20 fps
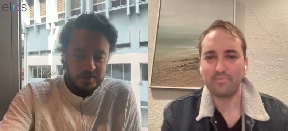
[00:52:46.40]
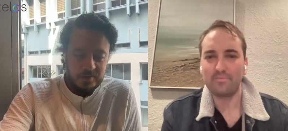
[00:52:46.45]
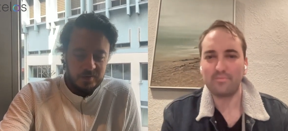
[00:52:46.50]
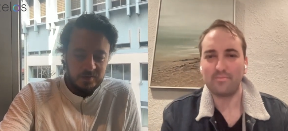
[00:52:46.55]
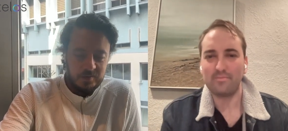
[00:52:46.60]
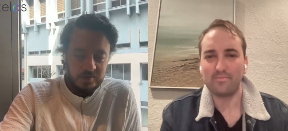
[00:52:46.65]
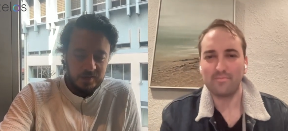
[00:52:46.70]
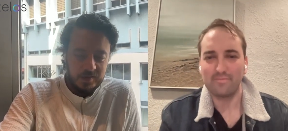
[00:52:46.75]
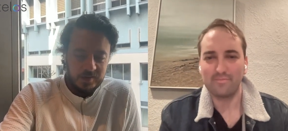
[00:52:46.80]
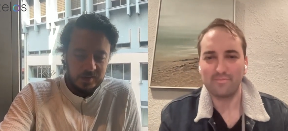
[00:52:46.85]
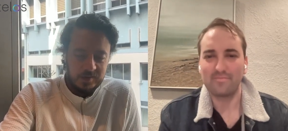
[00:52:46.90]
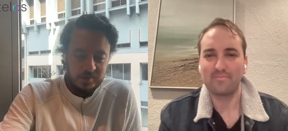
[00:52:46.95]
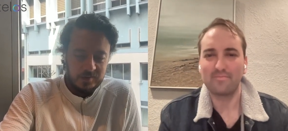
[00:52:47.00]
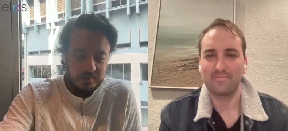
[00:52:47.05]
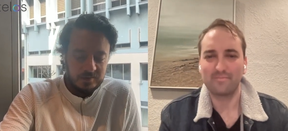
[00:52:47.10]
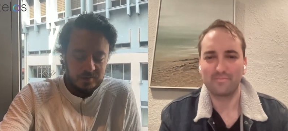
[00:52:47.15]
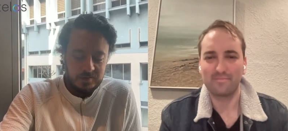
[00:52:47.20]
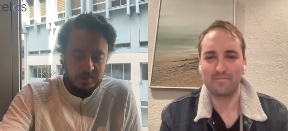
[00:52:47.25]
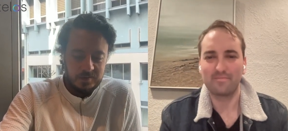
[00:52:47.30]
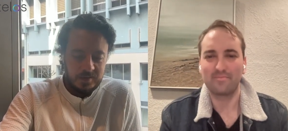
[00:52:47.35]
Speaker 1: you know,
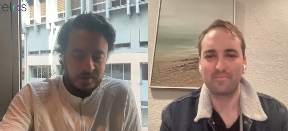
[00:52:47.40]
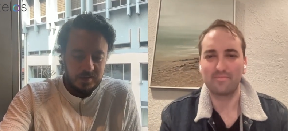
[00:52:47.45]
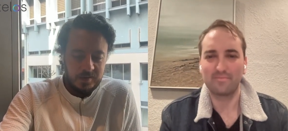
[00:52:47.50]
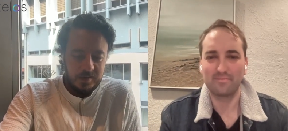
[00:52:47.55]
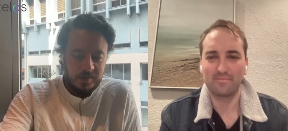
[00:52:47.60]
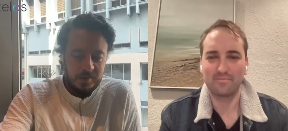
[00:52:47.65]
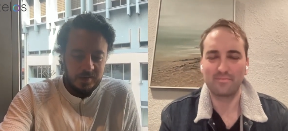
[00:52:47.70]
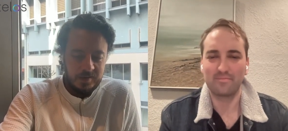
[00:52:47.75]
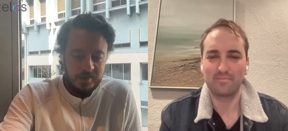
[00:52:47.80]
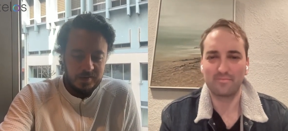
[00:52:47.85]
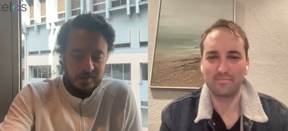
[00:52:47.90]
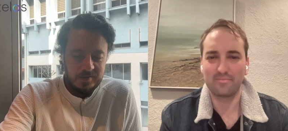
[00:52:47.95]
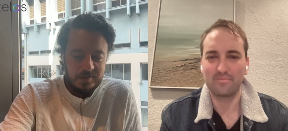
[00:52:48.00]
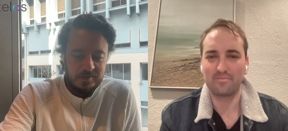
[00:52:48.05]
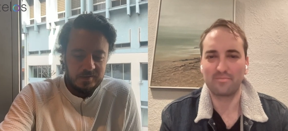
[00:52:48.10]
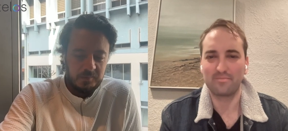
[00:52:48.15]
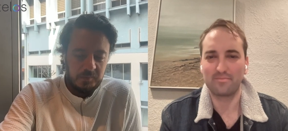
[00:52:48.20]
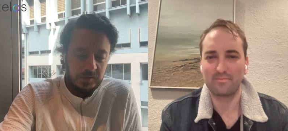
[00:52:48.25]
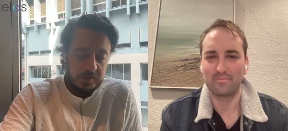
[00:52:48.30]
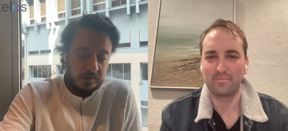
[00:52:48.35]
like I,
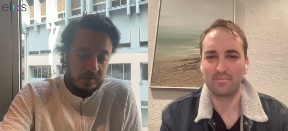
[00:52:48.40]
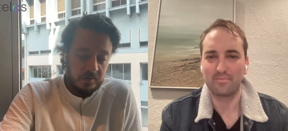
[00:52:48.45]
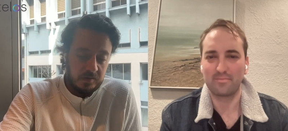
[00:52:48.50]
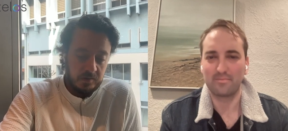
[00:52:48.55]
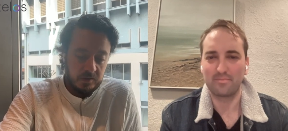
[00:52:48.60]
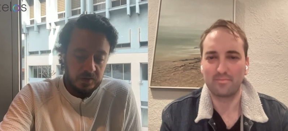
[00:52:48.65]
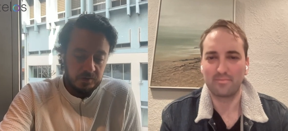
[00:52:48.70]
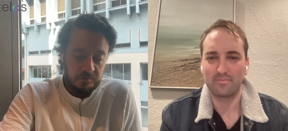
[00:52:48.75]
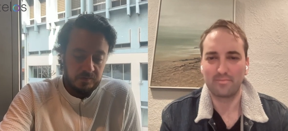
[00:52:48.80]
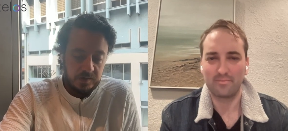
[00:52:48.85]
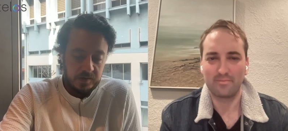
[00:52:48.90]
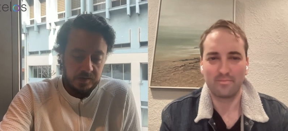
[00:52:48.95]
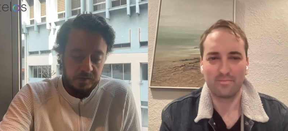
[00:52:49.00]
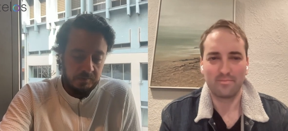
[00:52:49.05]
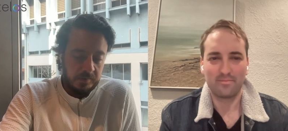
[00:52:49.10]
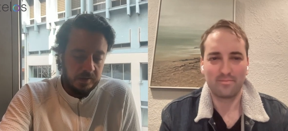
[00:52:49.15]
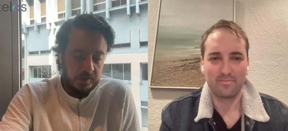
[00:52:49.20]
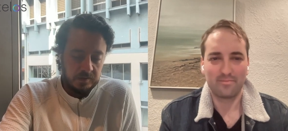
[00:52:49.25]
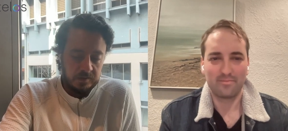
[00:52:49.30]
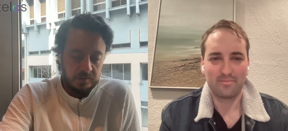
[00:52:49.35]
but you know, that's
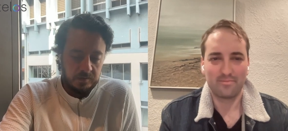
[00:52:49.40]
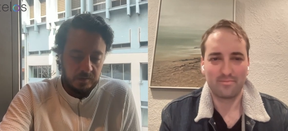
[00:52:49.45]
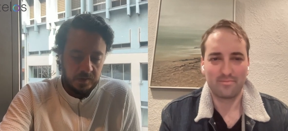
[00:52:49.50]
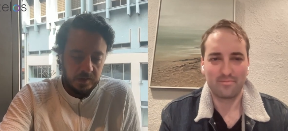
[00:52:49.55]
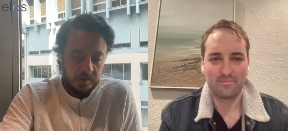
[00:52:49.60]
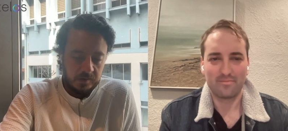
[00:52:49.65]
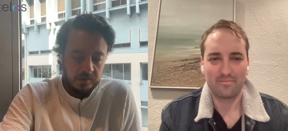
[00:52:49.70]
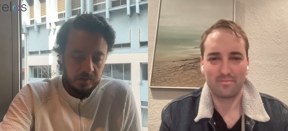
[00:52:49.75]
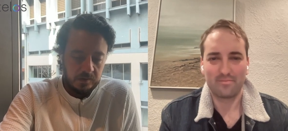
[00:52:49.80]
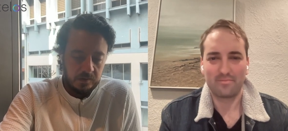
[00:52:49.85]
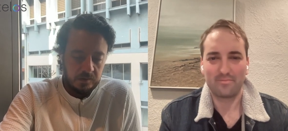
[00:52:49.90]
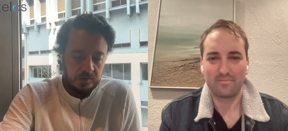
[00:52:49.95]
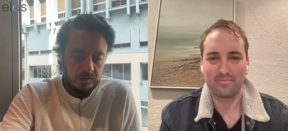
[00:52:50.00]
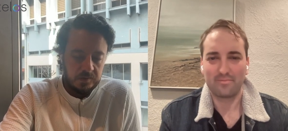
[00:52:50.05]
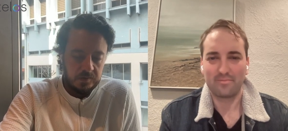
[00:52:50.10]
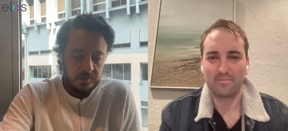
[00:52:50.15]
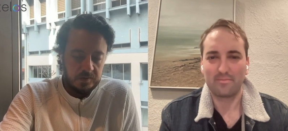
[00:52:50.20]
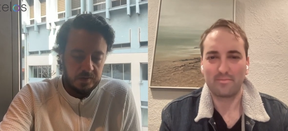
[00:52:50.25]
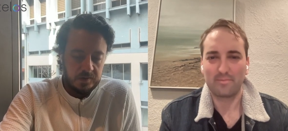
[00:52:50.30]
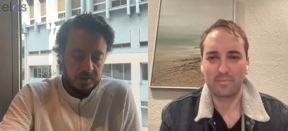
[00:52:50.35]
fine. I mean, that's the way it
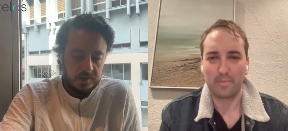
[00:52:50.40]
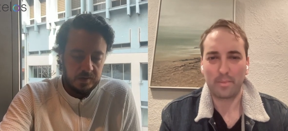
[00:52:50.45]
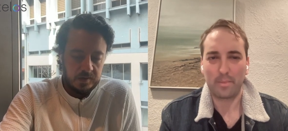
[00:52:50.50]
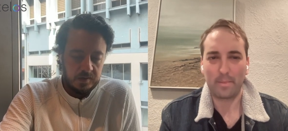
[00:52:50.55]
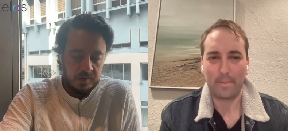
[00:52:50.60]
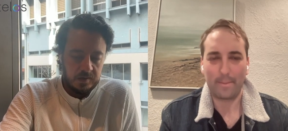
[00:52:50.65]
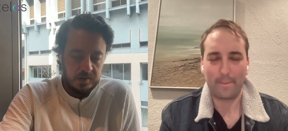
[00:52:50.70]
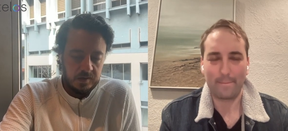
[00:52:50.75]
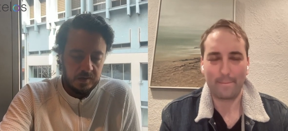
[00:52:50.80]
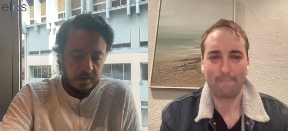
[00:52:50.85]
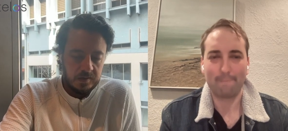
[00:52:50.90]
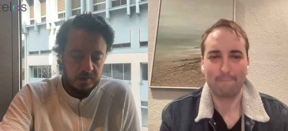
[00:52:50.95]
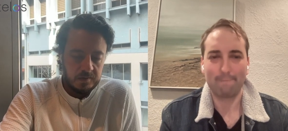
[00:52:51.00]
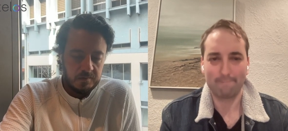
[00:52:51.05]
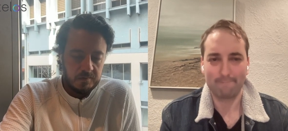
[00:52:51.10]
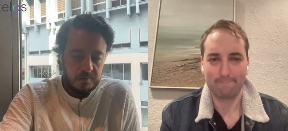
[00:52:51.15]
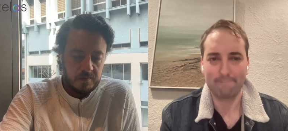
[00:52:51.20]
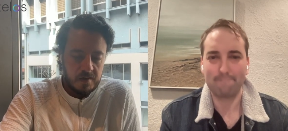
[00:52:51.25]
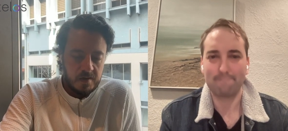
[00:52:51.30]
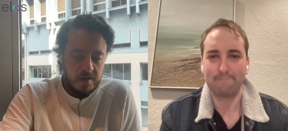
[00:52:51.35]
goes. And,
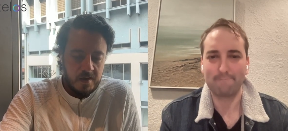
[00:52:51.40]
uh,